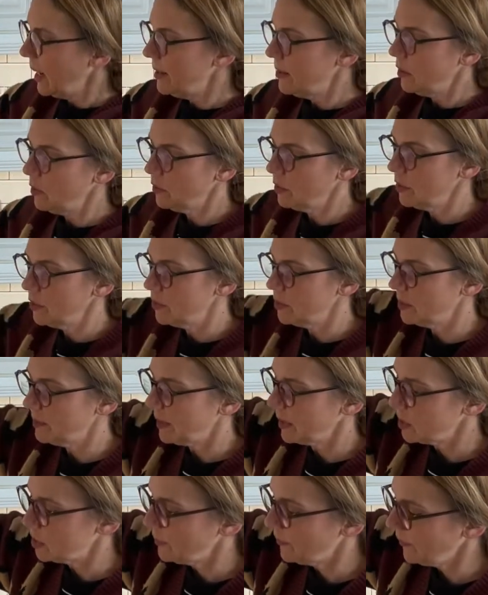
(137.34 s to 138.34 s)
don't lose a
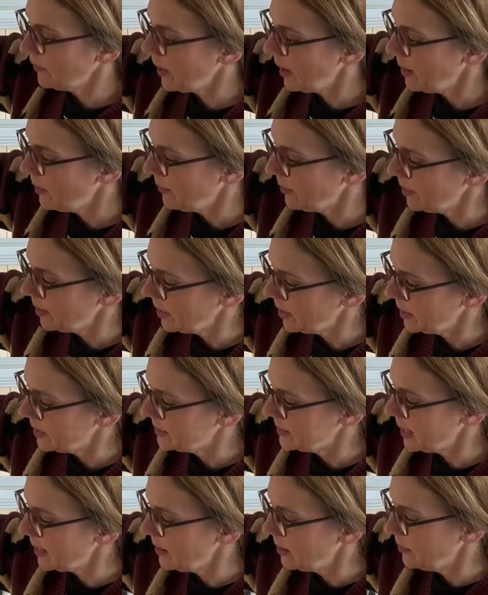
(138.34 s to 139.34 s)
bunch of flour
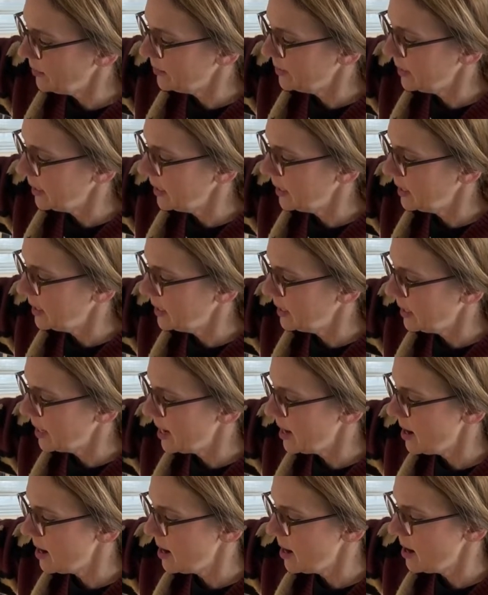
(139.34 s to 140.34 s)
down in
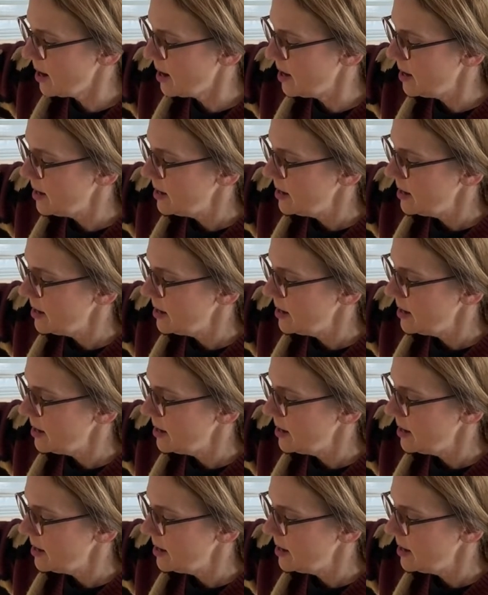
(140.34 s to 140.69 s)
there.